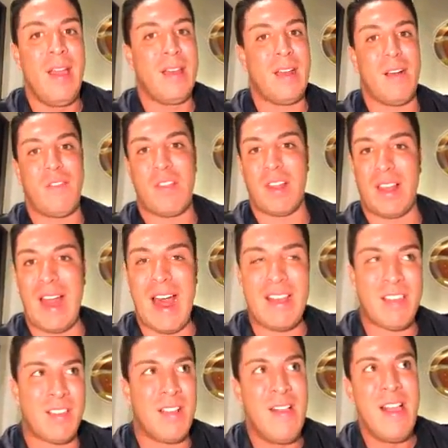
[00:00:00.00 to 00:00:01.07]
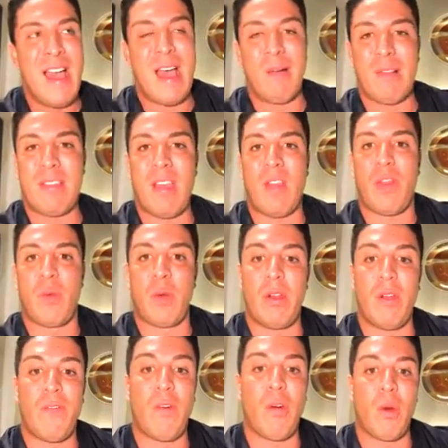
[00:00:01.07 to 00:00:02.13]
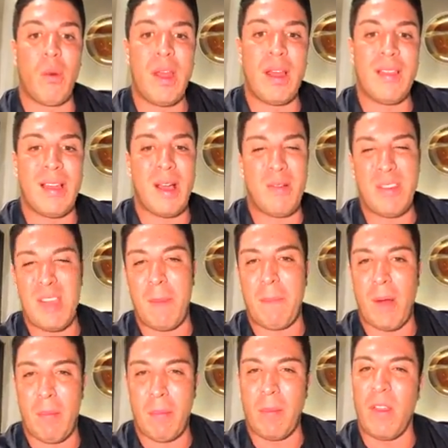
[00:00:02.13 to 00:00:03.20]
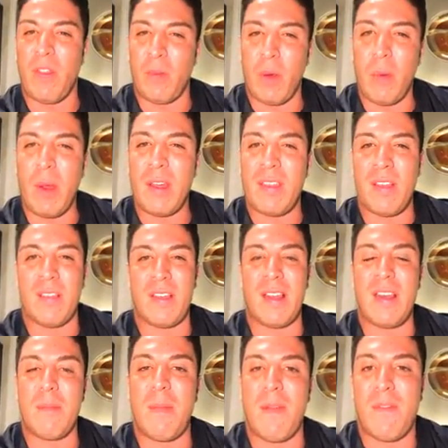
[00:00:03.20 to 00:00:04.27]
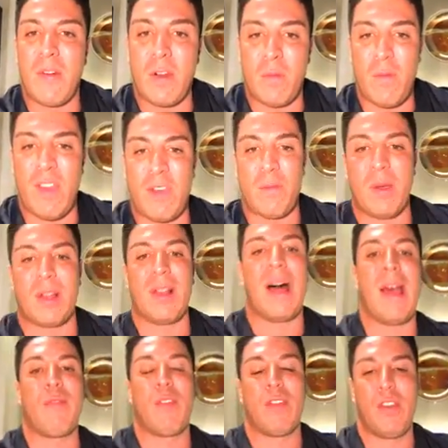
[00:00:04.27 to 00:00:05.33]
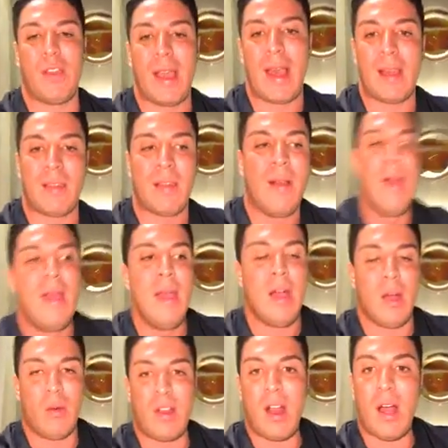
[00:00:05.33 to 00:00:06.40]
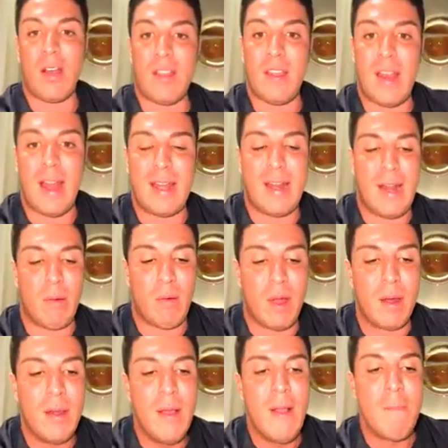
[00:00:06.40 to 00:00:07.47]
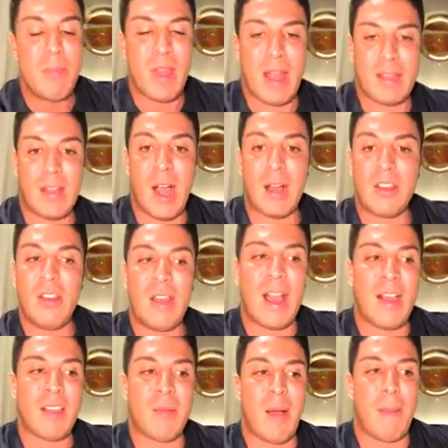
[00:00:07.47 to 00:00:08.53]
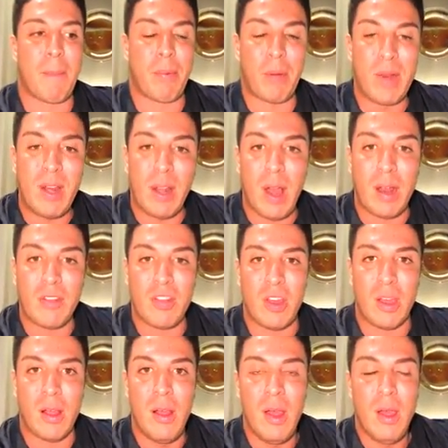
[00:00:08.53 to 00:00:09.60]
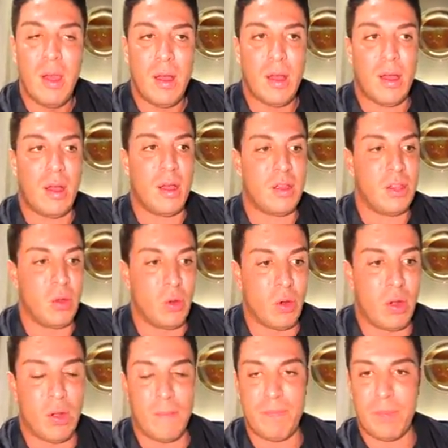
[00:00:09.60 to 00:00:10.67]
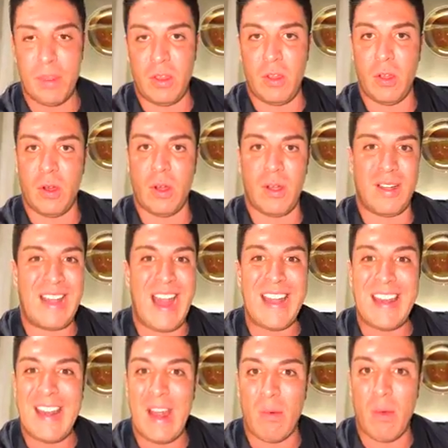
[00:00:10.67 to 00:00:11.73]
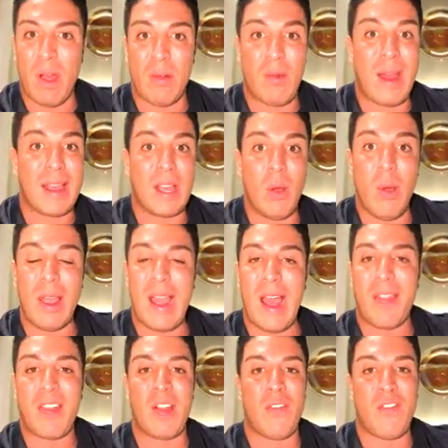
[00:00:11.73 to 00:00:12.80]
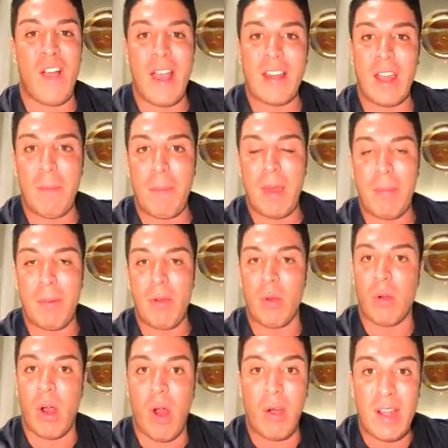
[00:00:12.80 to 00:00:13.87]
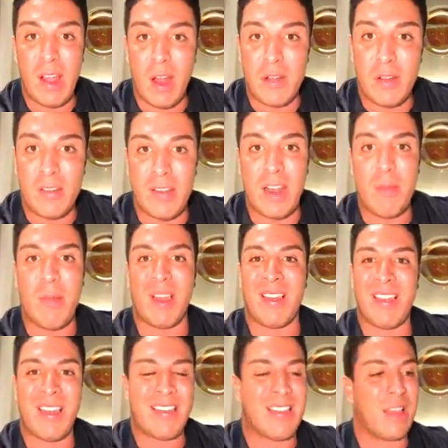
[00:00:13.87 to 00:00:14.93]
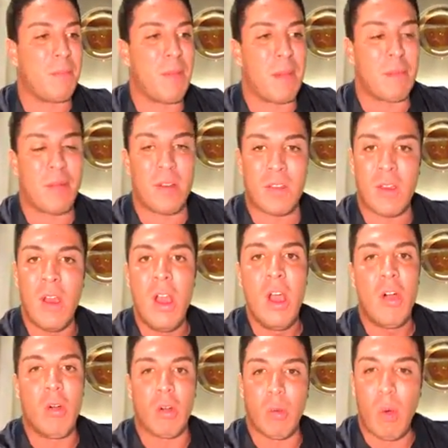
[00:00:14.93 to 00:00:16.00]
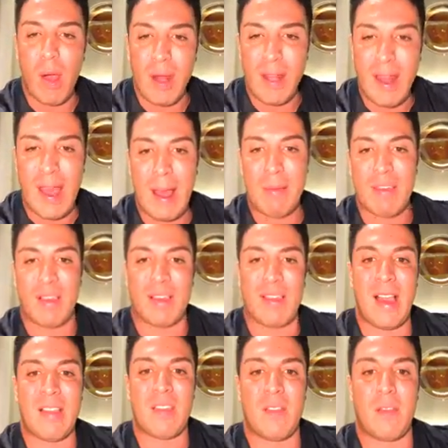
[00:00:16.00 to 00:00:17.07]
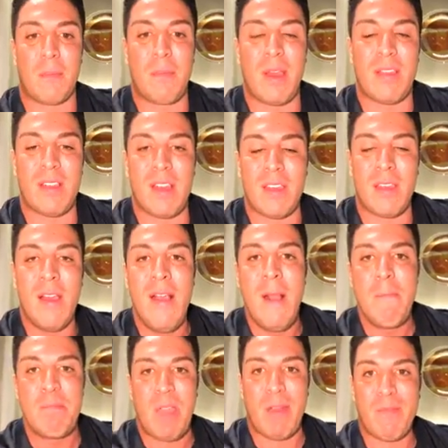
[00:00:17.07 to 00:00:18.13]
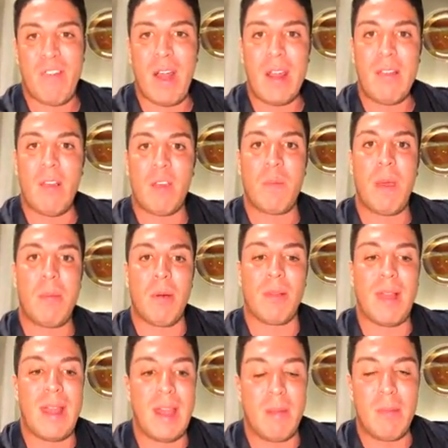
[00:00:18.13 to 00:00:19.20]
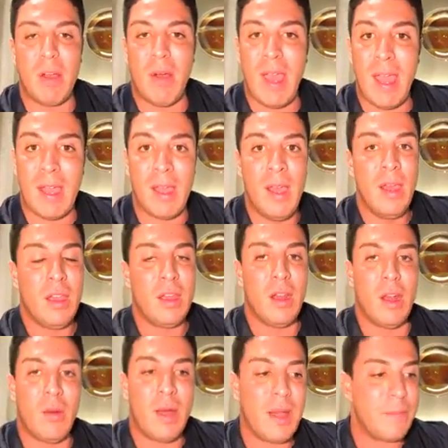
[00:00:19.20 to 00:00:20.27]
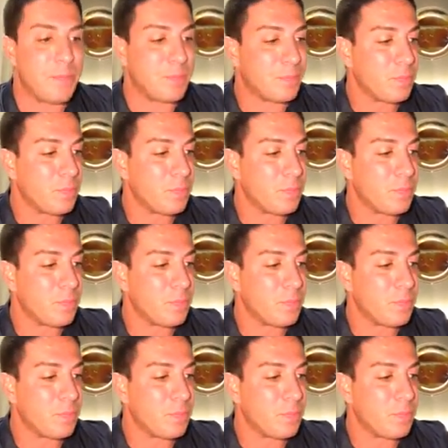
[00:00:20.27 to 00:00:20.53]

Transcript: Now, for the last, I would say three or four weeks, I would say probably three weeks since I did my first Facebook Live with you guys uh, regarding the 90 day run, I talked to you guys about pre launching uh, your your 90 day run, right? Going out there, finding people who are already on your team, existing members who are wanting to have success in their business, and finding those people and letting them know, hey, you know what?